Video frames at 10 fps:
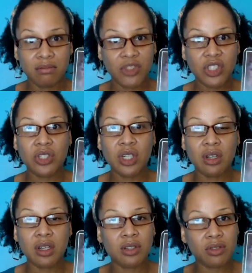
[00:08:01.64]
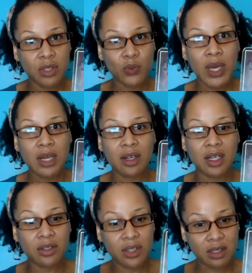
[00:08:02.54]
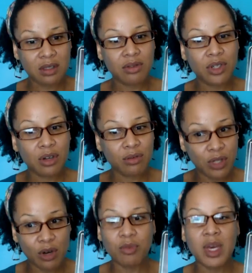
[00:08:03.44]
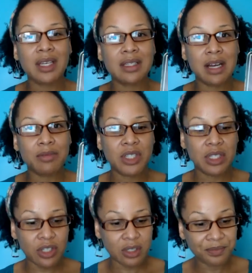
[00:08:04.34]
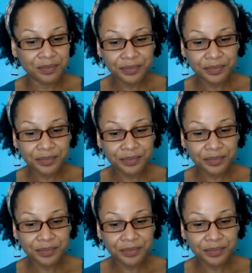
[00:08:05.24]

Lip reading: just chill on it, just wait on it, just, you know, don't make a snap decision.